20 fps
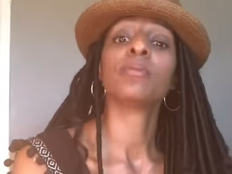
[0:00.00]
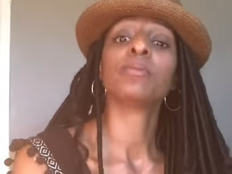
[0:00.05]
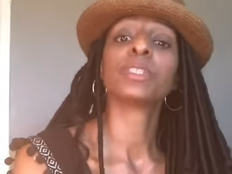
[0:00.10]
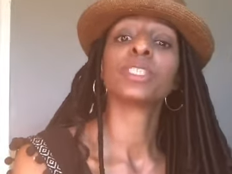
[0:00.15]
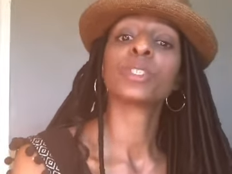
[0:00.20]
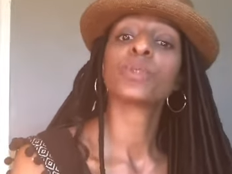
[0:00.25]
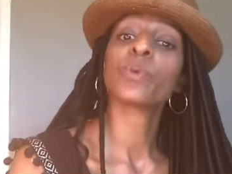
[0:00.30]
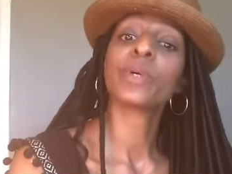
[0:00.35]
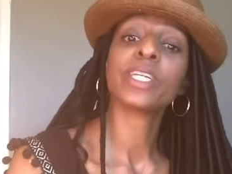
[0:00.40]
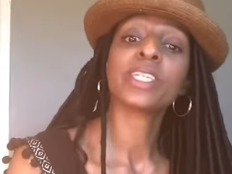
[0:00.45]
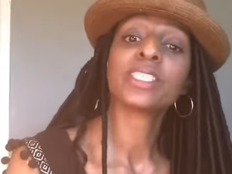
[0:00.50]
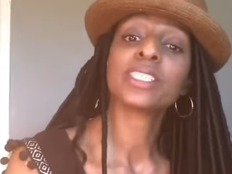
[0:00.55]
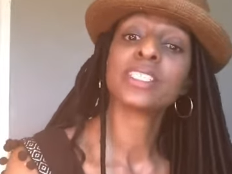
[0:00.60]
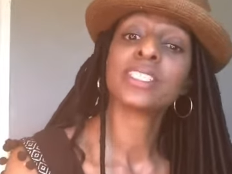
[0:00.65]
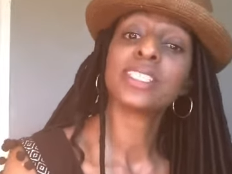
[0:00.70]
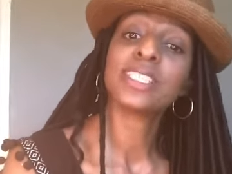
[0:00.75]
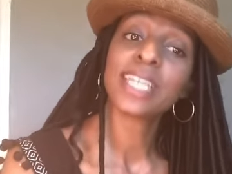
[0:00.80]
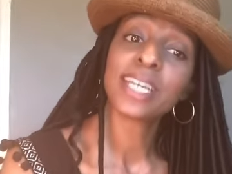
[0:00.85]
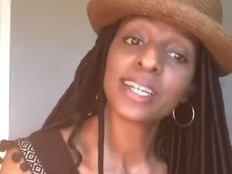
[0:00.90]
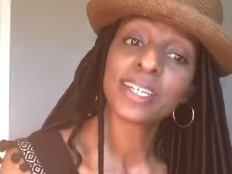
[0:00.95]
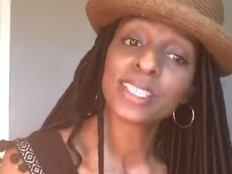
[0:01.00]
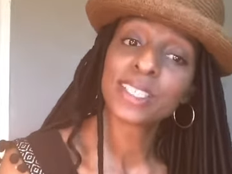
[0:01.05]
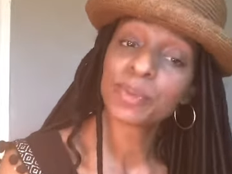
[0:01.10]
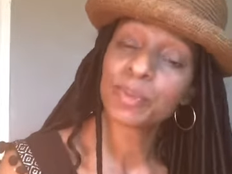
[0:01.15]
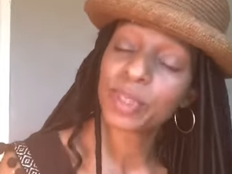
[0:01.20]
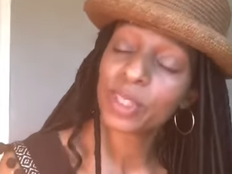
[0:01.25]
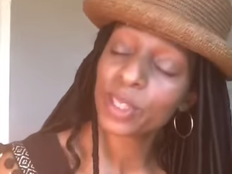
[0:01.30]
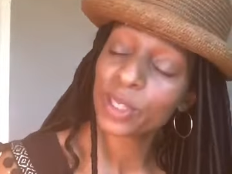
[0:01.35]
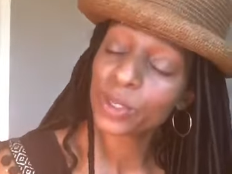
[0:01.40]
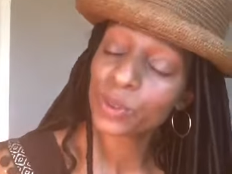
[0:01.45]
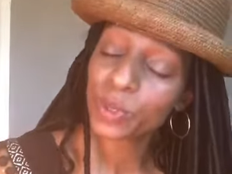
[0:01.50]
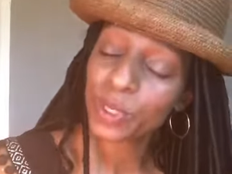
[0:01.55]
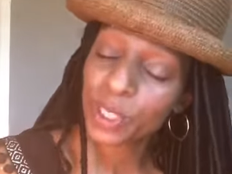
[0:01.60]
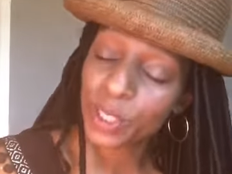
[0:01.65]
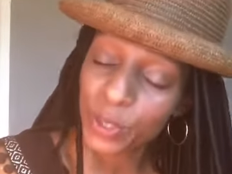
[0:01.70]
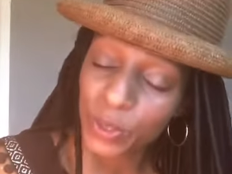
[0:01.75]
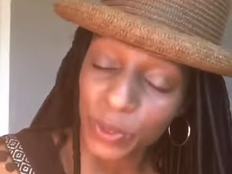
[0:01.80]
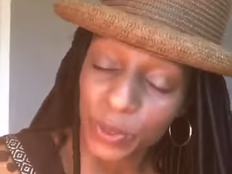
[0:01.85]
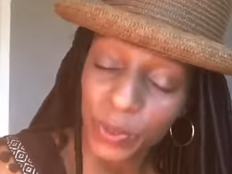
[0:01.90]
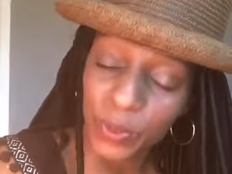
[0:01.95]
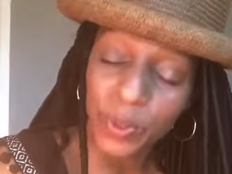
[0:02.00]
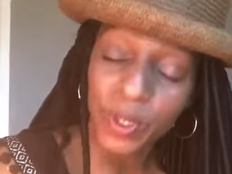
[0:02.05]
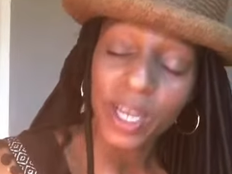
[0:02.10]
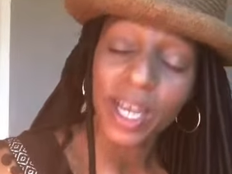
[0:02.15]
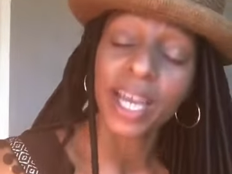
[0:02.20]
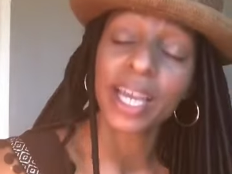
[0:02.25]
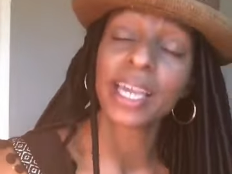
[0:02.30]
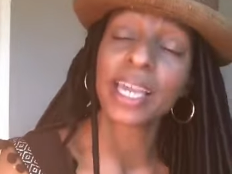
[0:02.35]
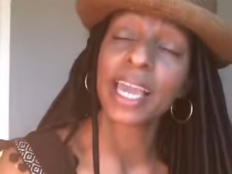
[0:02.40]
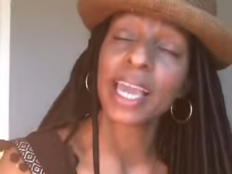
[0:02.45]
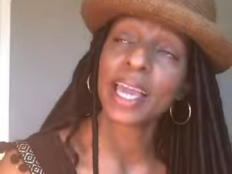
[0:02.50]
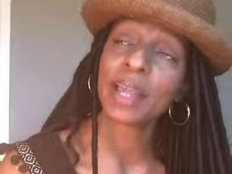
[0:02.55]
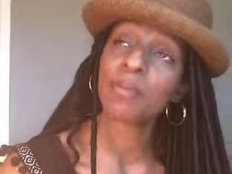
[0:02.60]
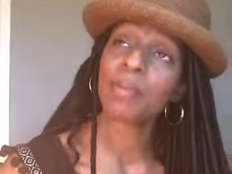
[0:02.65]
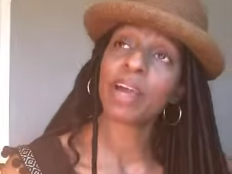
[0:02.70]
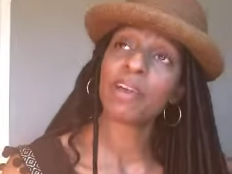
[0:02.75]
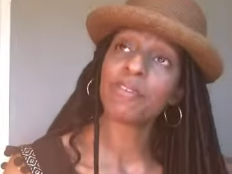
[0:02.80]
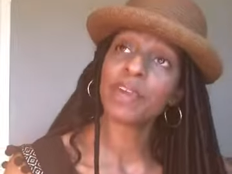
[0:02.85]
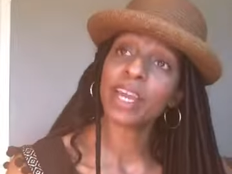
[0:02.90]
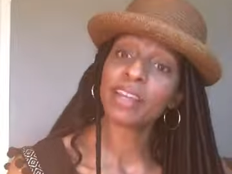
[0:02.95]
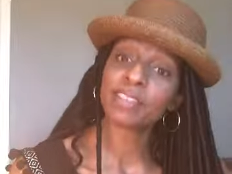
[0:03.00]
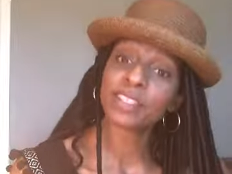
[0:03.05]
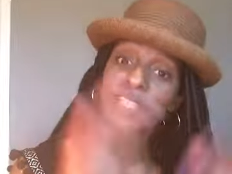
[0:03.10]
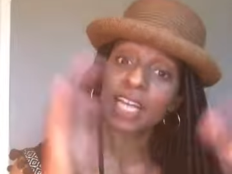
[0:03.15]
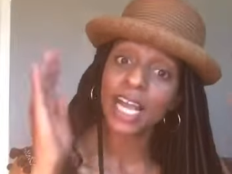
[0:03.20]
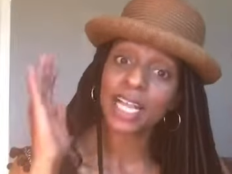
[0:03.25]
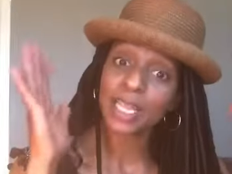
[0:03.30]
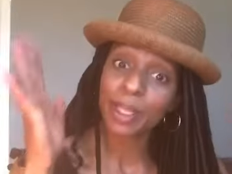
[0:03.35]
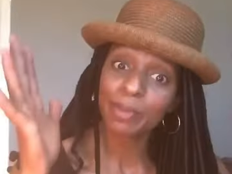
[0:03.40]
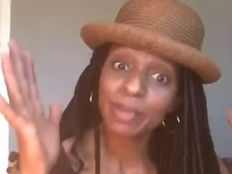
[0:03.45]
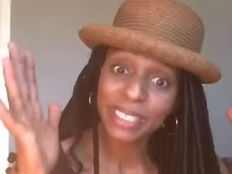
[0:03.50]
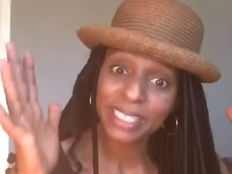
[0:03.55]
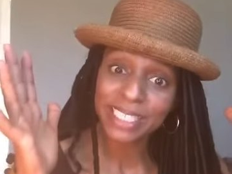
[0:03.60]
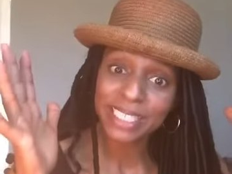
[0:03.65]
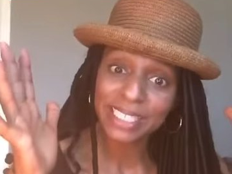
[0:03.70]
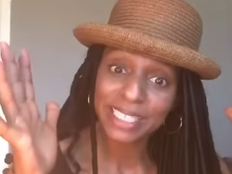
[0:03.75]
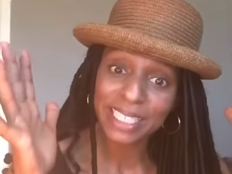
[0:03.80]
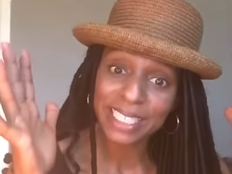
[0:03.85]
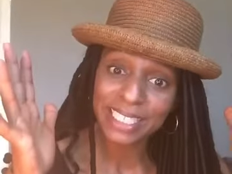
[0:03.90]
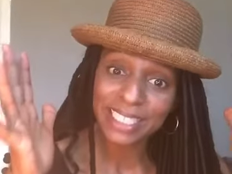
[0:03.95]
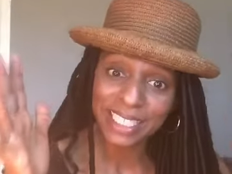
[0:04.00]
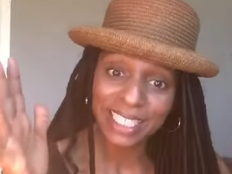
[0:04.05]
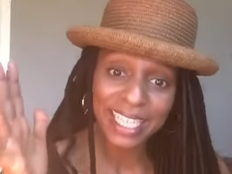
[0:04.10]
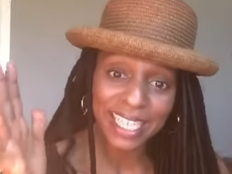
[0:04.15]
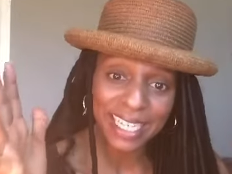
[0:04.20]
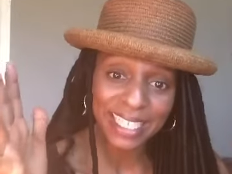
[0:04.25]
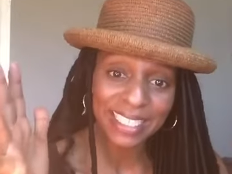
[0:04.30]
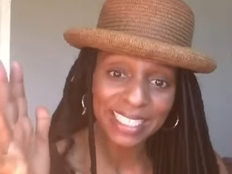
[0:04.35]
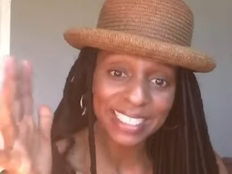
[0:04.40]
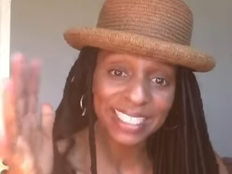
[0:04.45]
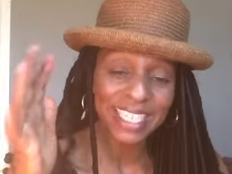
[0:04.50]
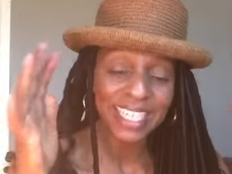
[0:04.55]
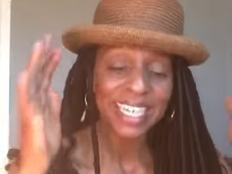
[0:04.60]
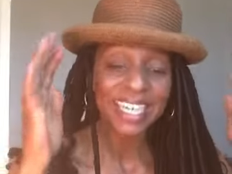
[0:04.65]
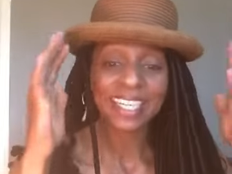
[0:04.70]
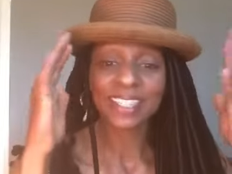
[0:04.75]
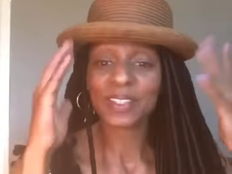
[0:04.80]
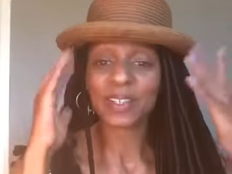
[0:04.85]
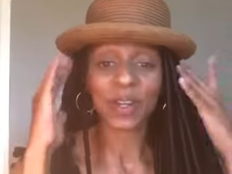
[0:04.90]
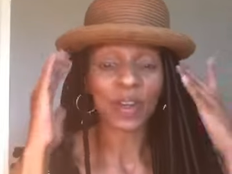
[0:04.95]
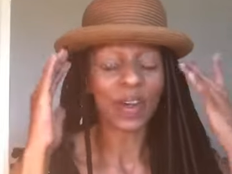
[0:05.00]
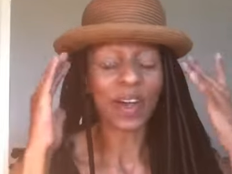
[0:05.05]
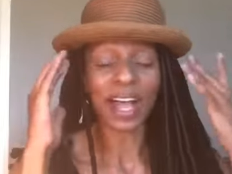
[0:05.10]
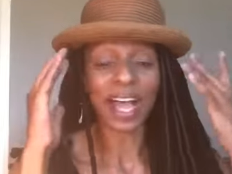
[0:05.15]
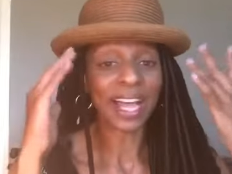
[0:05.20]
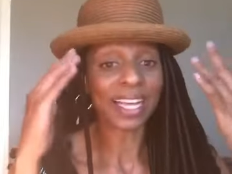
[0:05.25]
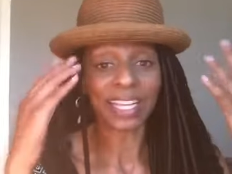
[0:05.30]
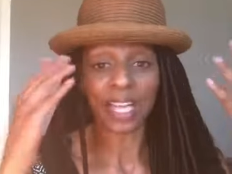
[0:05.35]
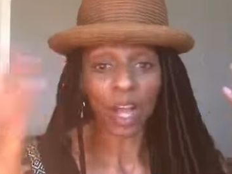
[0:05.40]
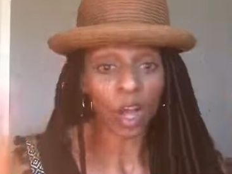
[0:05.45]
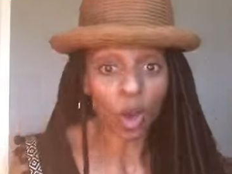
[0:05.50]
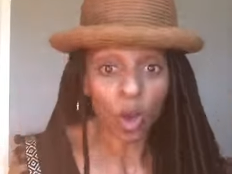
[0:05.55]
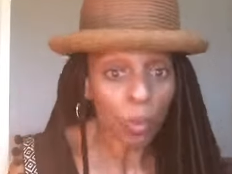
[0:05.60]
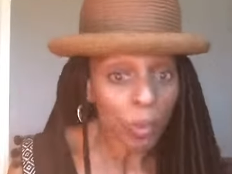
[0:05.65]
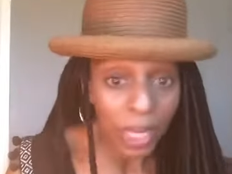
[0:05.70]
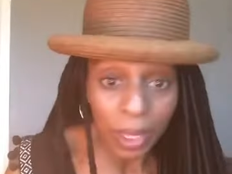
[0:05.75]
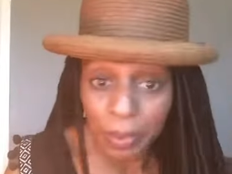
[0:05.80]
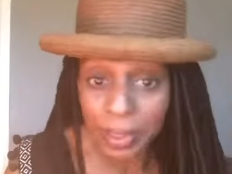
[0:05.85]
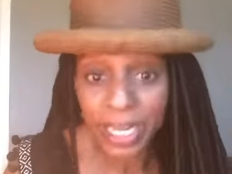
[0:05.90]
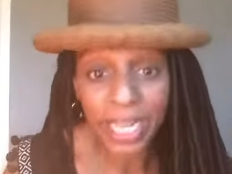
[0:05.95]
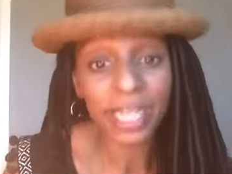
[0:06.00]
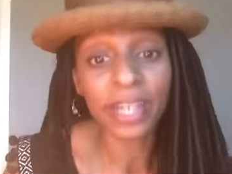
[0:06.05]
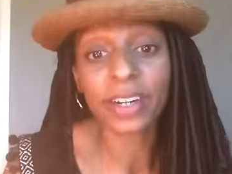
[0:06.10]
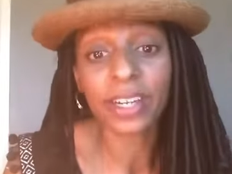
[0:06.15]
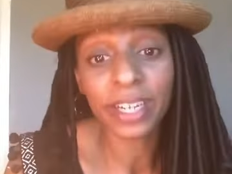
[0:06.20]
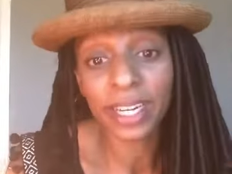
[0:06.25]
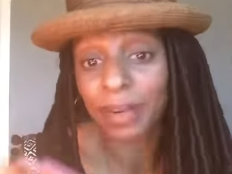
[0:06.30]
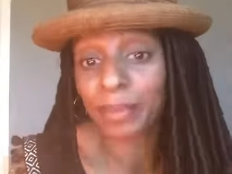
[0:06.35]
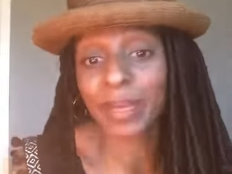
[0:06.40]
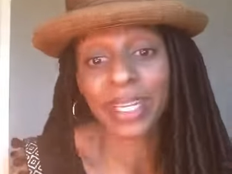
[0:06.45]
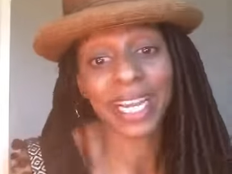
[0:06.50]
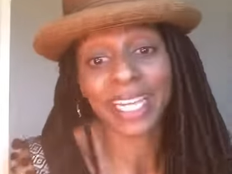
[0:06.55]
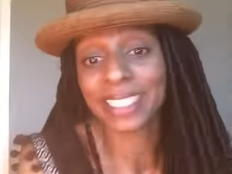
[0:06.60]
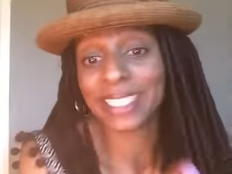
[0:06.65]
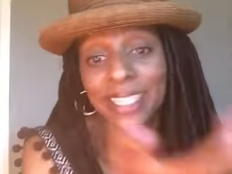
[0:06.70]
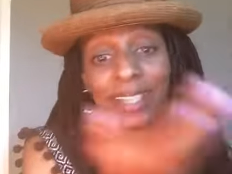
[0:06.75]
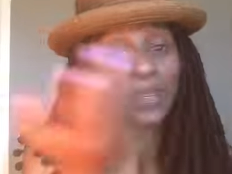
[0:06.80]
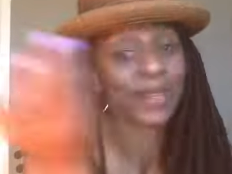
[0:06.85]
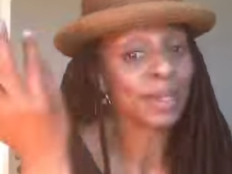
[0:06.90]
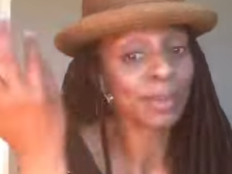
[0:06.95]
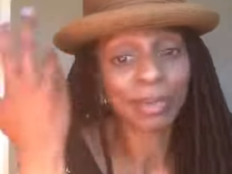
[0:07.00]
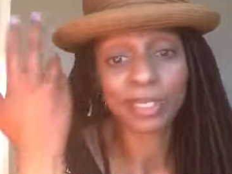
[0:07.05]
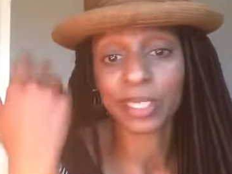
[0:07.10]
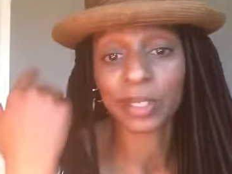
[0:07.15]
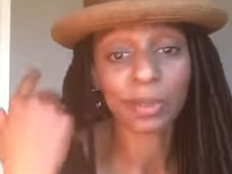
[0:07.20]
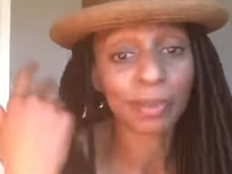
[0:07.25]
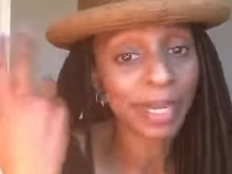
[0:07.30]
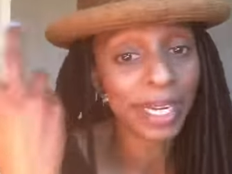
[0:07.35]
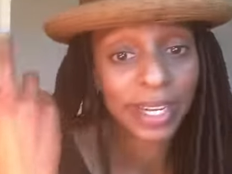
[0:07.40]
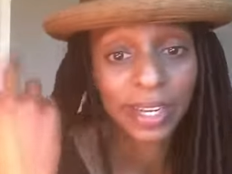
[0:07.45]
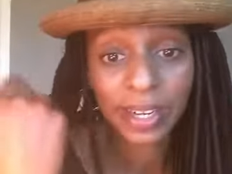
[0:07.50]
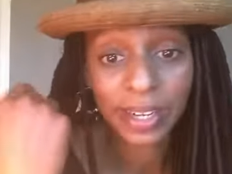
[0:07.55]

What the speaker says: just wanted to share some of those with you. Again, my faves are not limited to this list. You know, Homecoming ain't on there, but I did a whole episode about